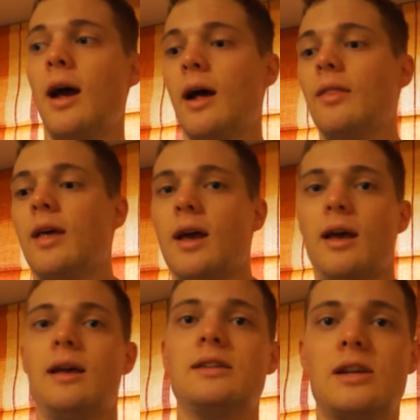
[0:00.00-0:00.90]
and
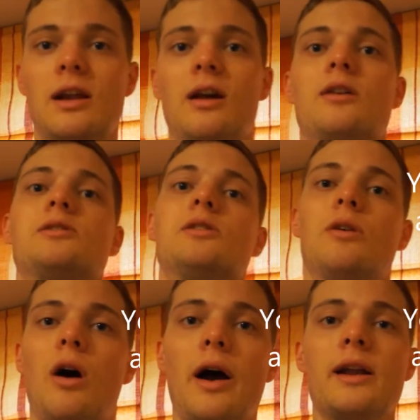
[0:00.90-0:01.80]
their insulin goes
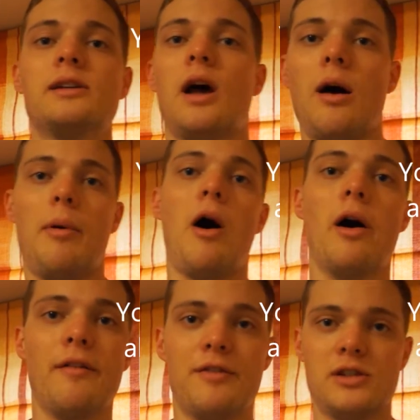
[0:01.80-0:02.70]
too high and it's up
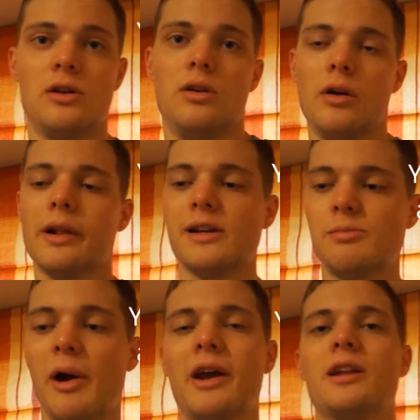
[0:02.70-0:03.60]
high for too long, they're
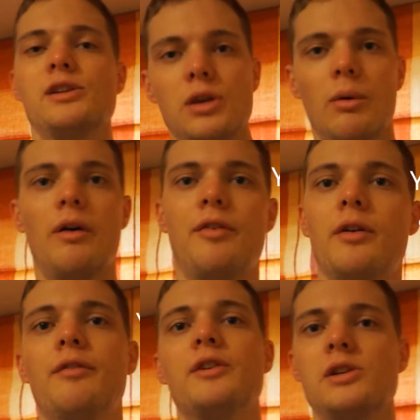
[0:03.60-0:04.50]
spiking it too
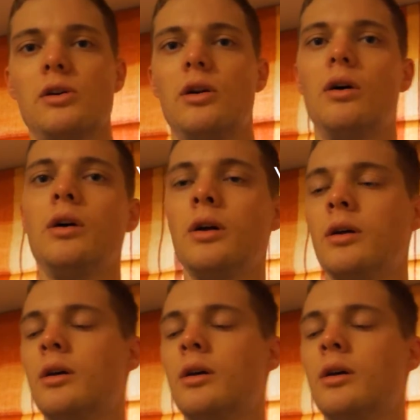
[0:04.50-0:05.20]
often for too long,